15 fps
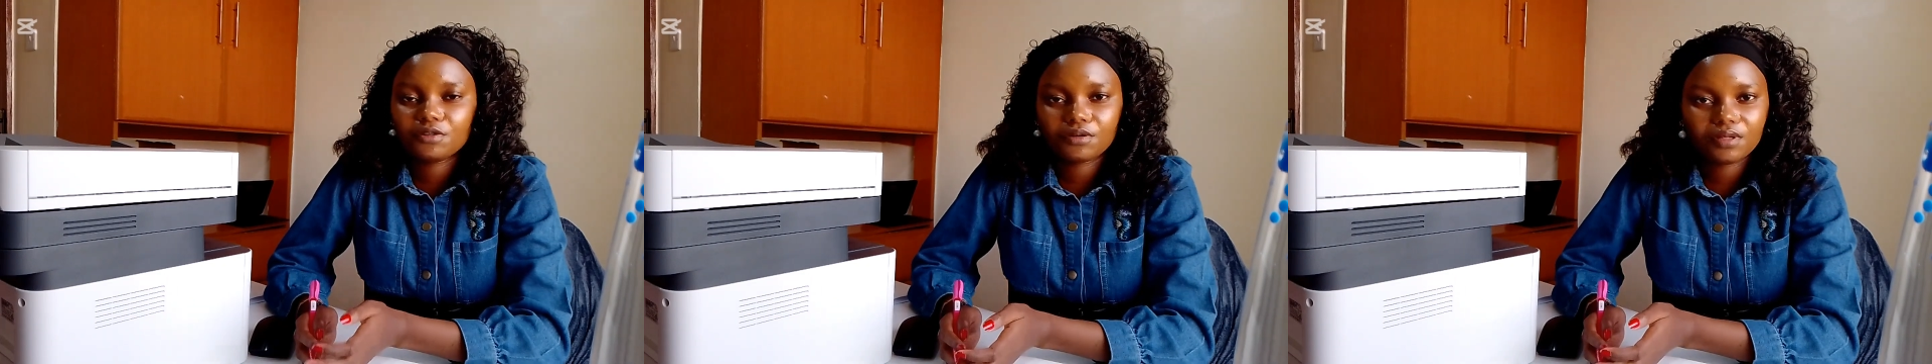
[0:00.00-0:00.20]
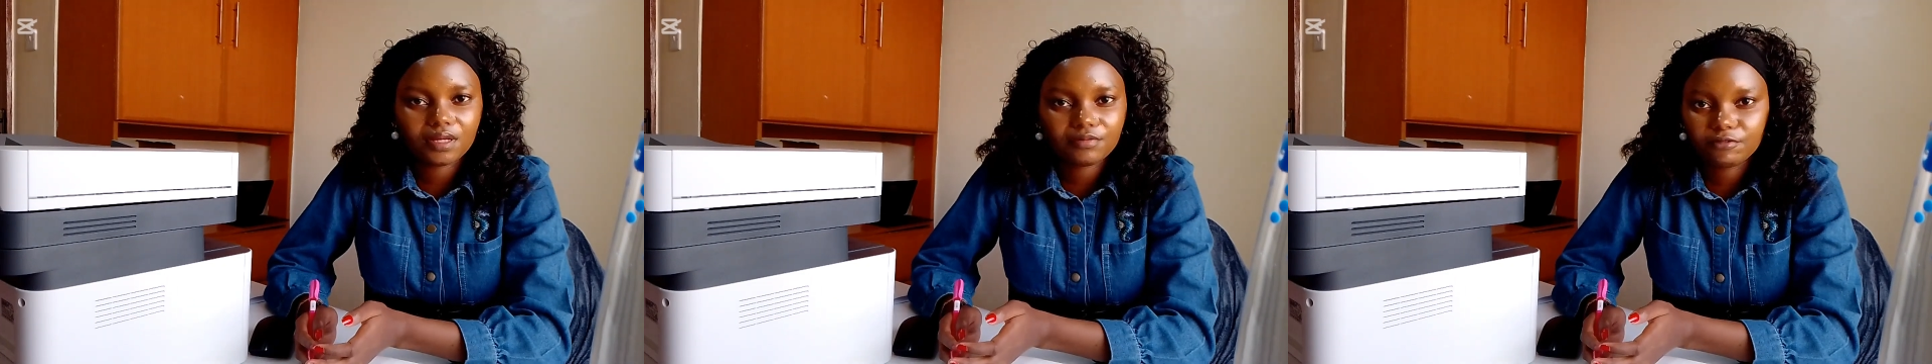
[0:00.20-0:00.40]

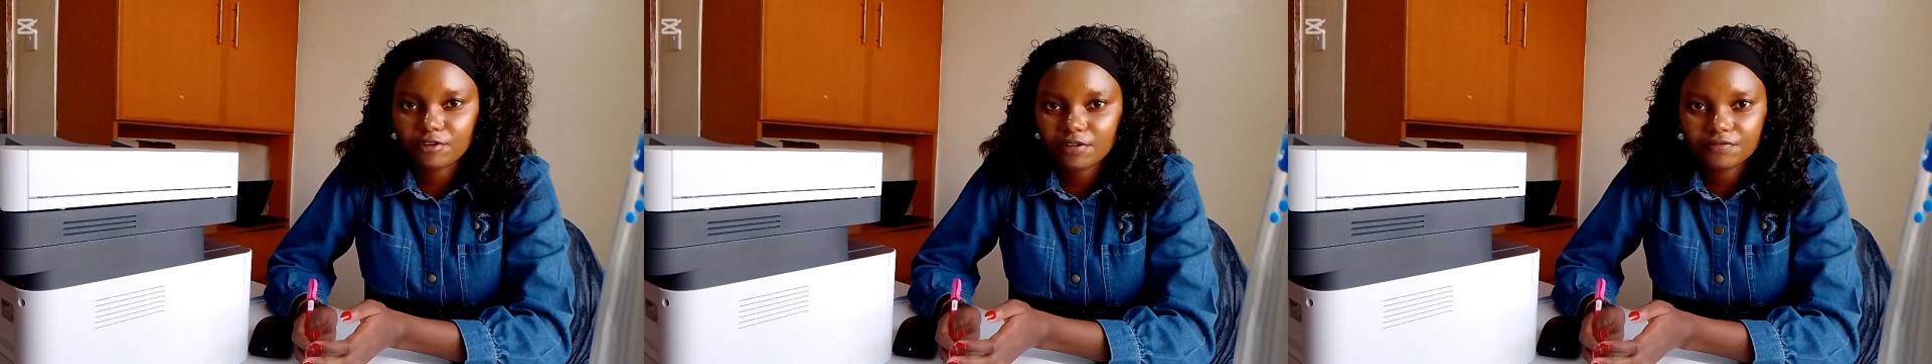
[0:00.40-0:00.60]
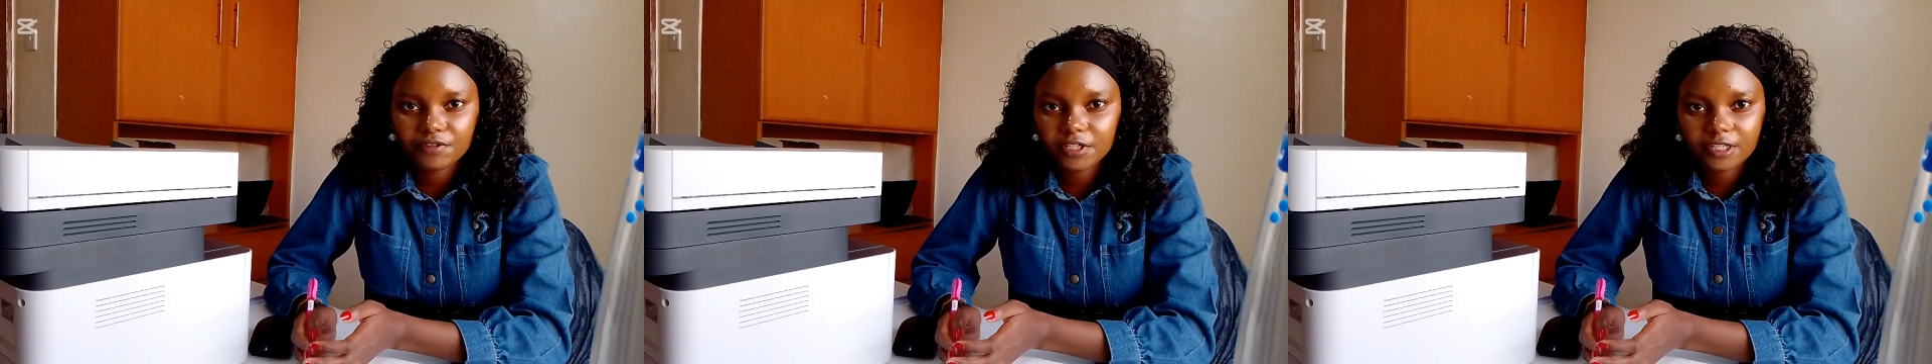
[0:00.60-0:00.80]
known them
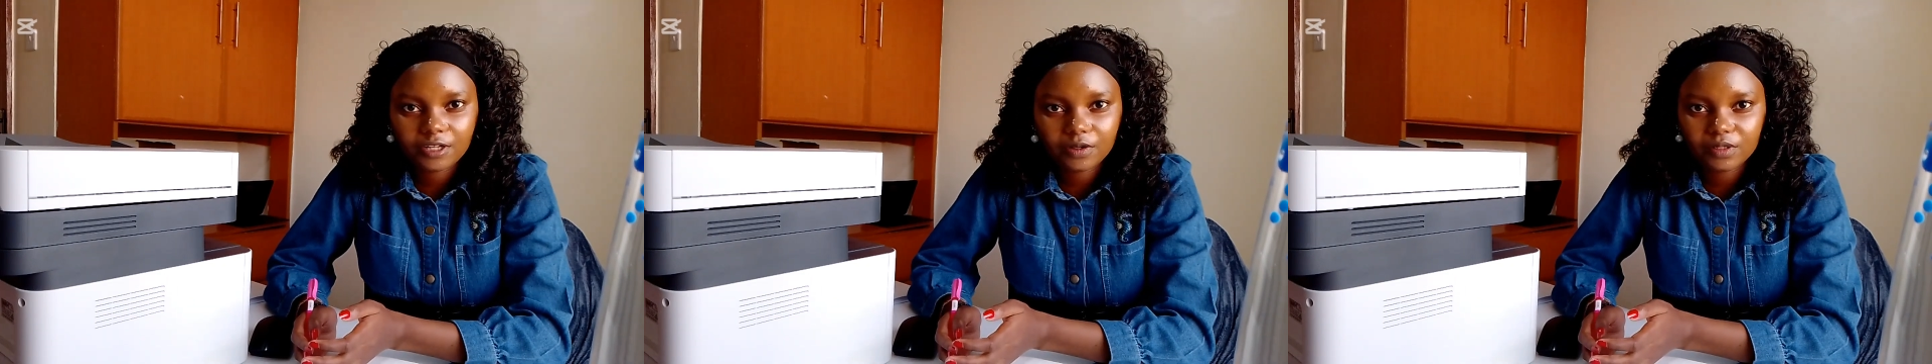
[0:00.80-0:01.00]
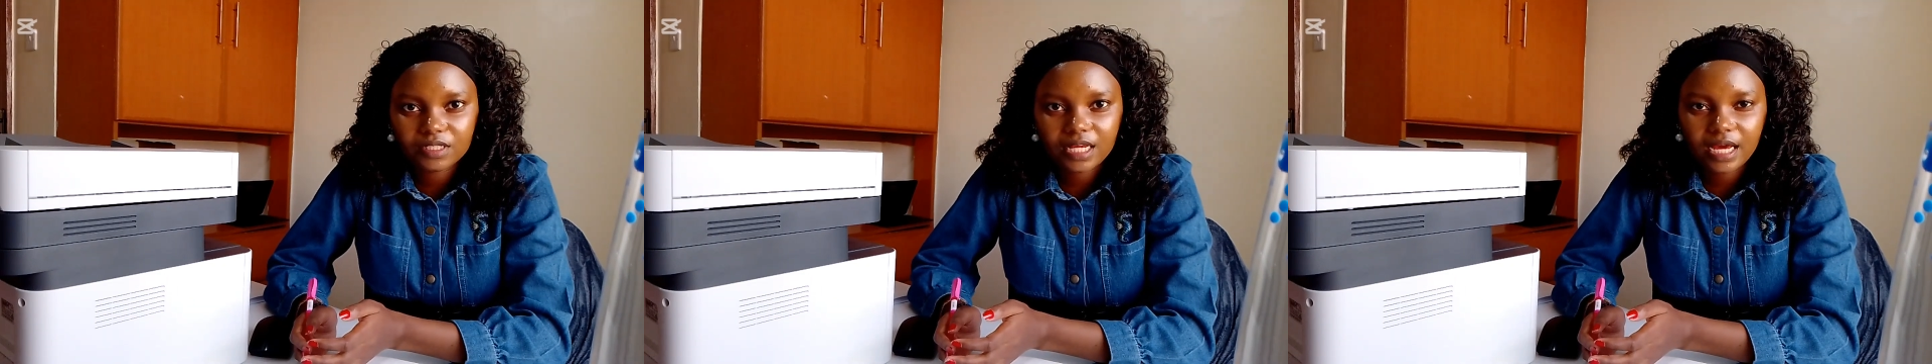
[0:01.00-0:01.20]
for a very
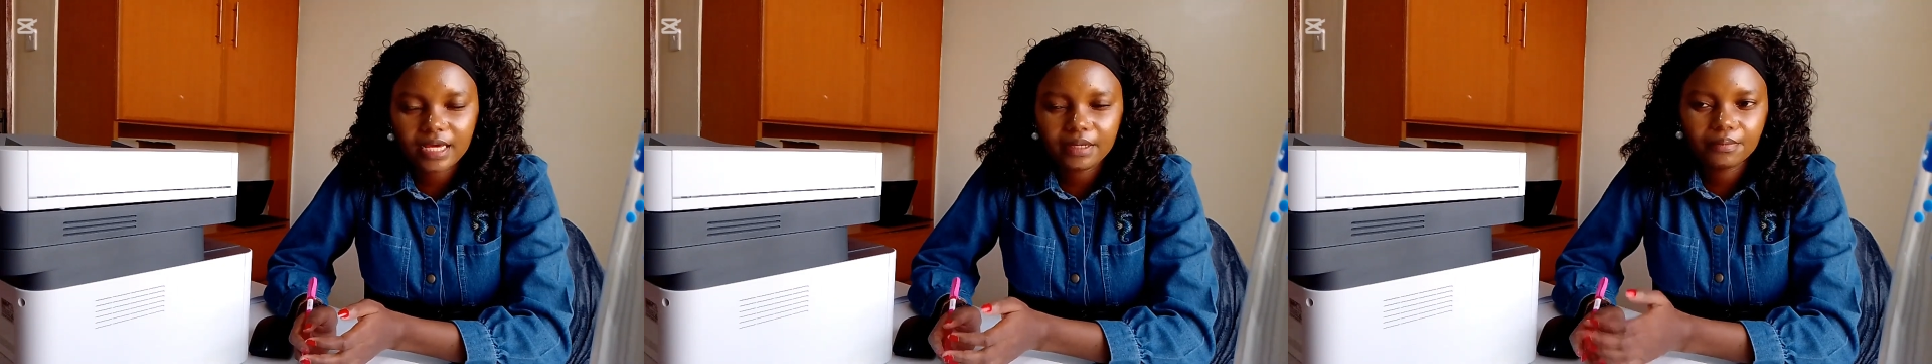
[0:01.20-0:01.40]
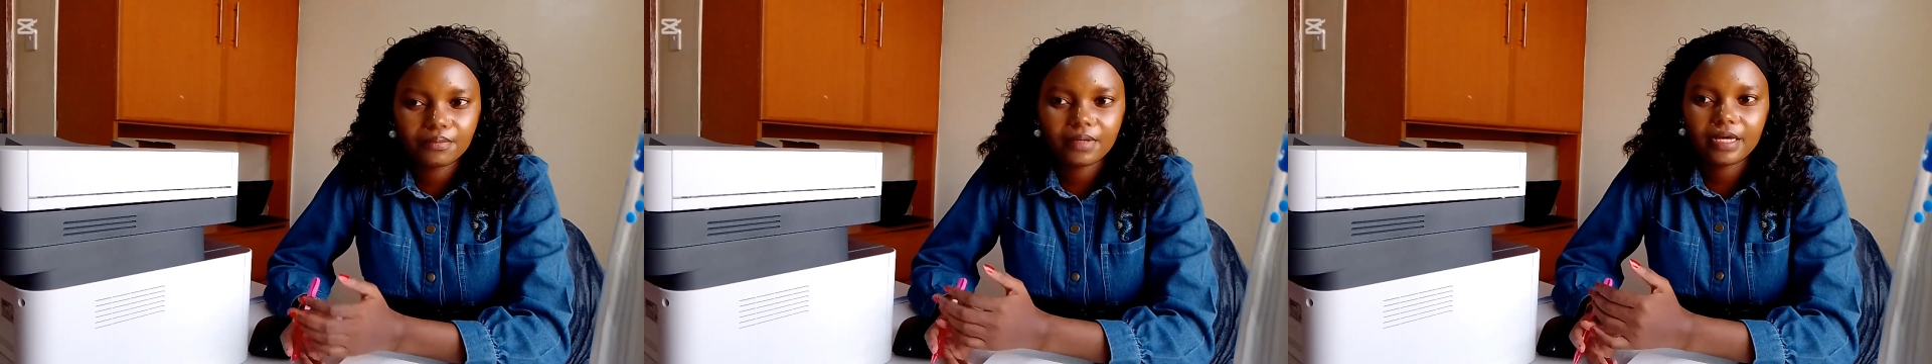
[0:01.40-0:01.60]
long
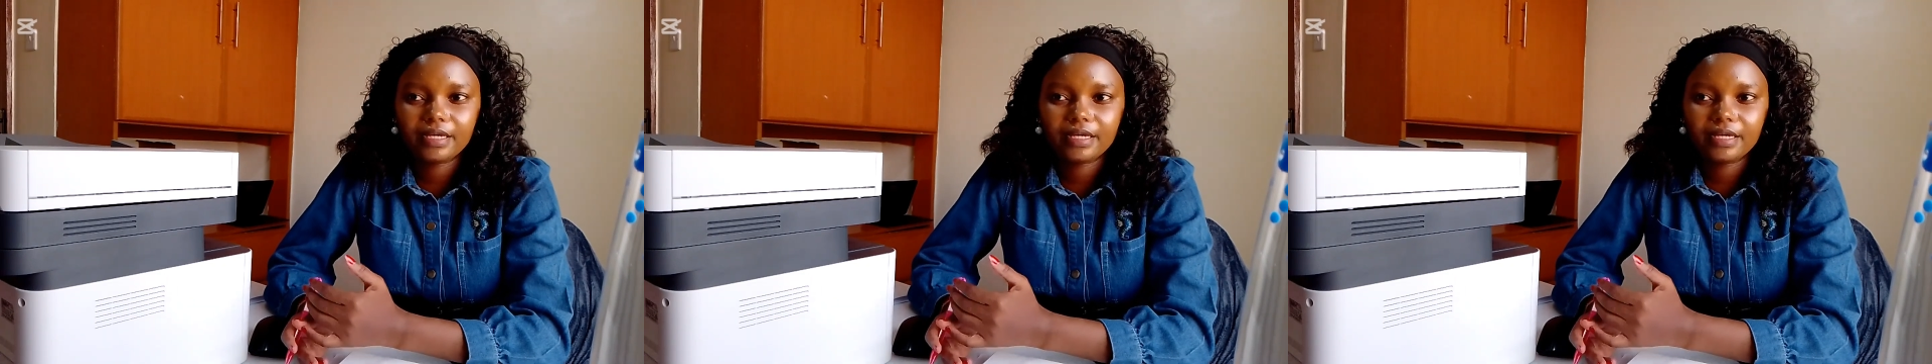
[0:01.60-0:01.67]
time